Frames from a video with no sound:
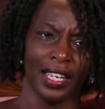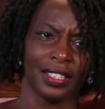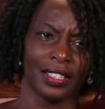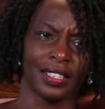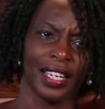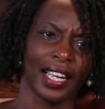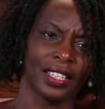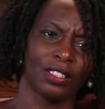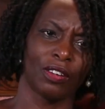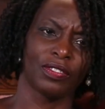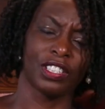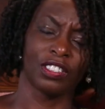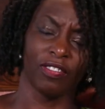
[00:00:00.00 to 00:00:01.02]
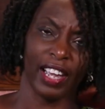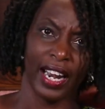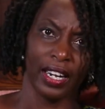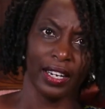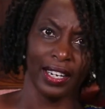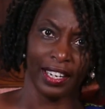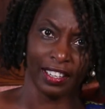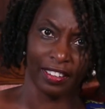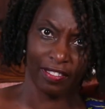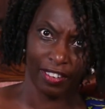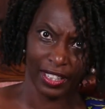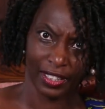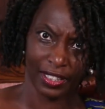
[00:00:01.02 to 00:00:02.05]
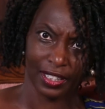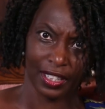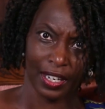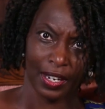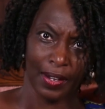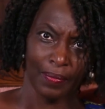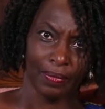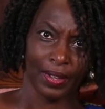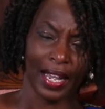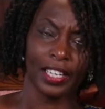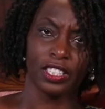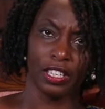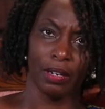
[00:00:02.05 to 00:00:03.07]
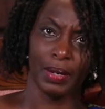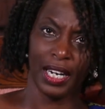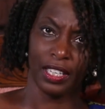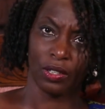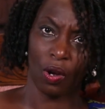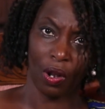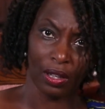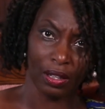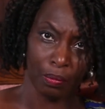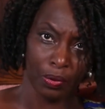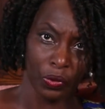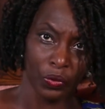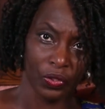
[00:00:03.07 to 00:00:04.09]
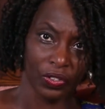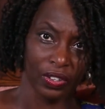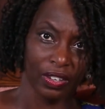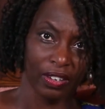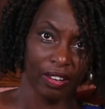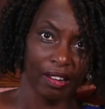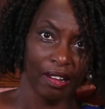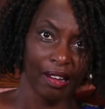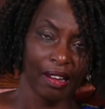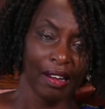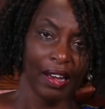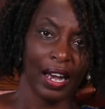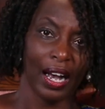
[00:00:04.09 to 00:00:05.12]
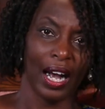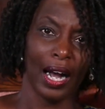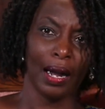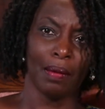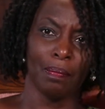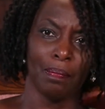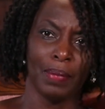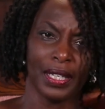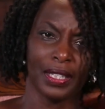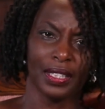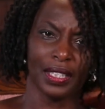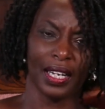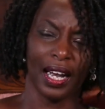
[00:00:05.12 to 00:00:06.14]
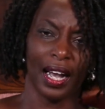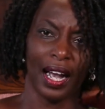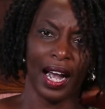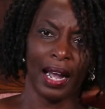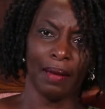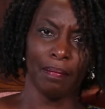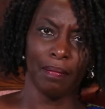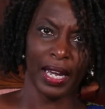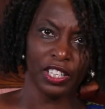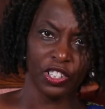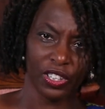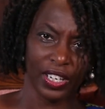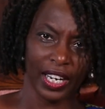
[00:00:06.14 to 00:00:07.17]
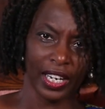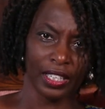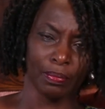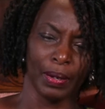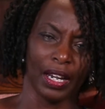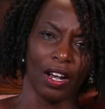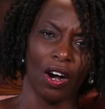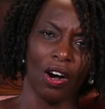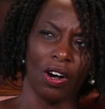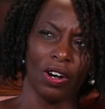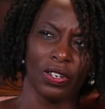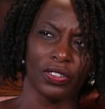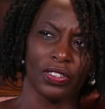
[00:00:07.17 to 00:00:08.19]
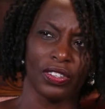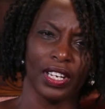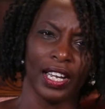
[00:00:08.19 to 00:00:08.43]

the text of Sven Lindqvist, Exterminate All the Brutes. But I mention it because